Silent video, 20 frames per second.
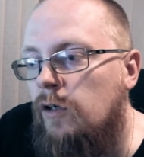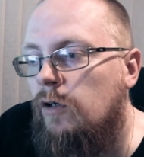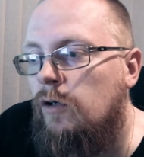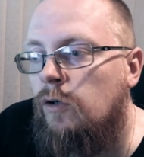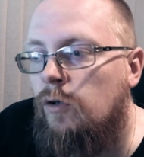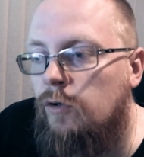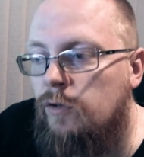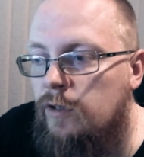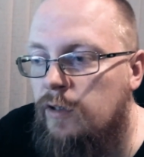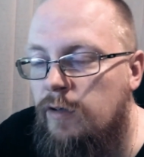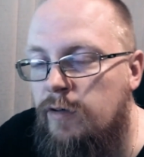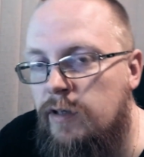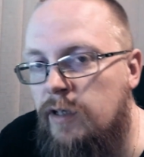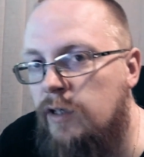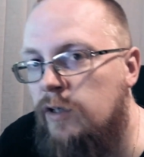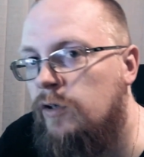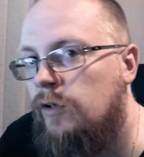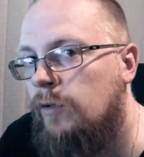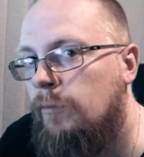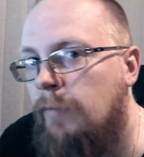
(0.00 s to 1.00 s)
or do you
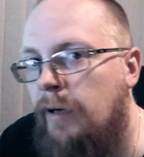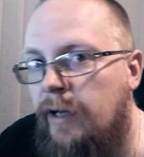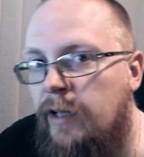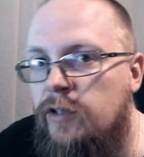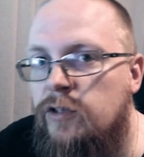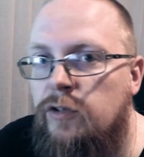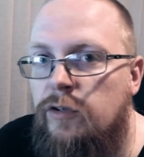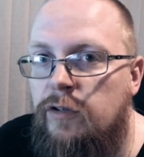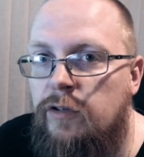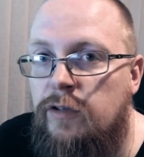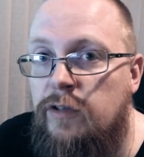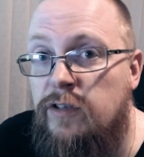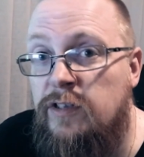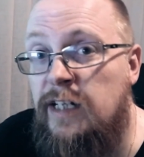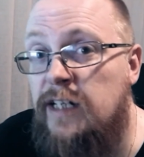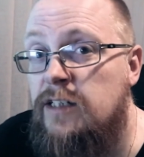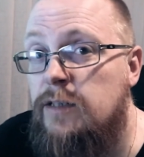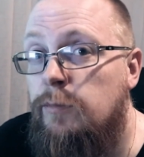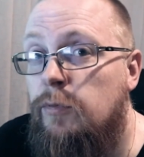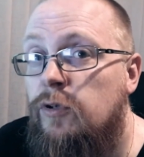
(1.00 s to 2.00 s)
think you can manage on a
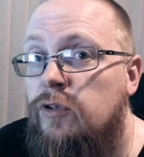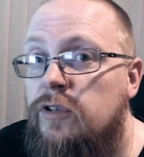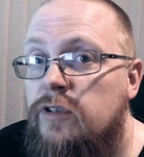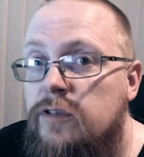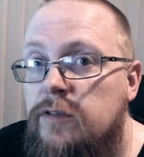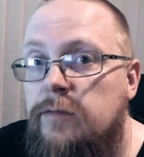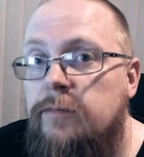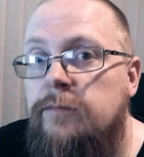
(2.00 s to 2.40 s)
tighter budget?